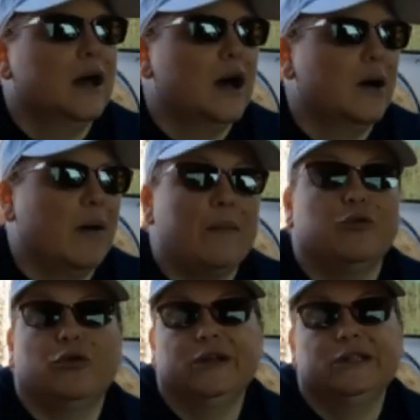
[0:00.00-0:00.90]
I'm
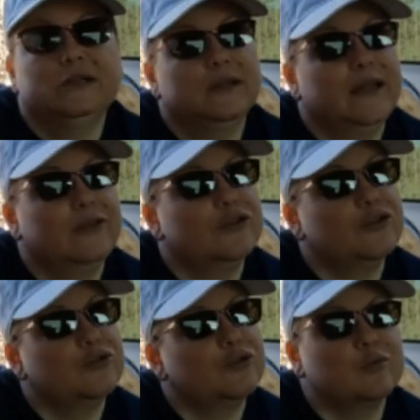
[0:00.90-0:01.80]
going to link the
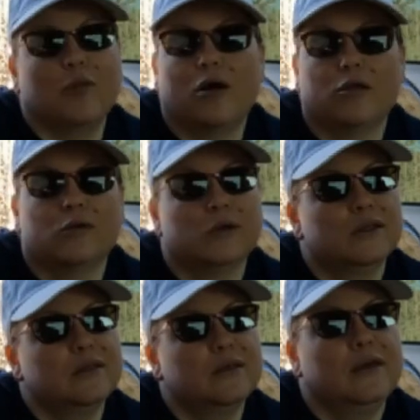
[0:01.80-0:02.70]
two smaller
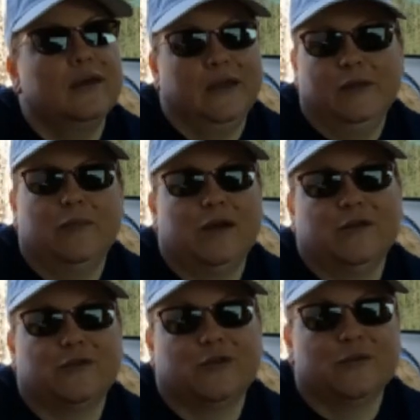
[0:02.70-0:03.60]
ones in my
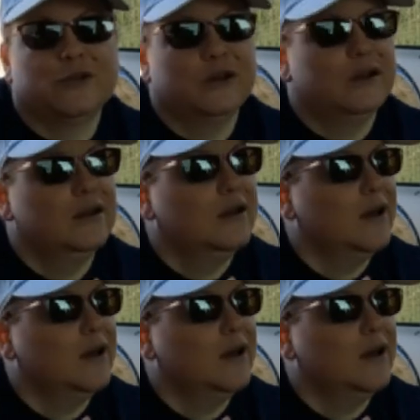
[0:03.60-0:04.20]
description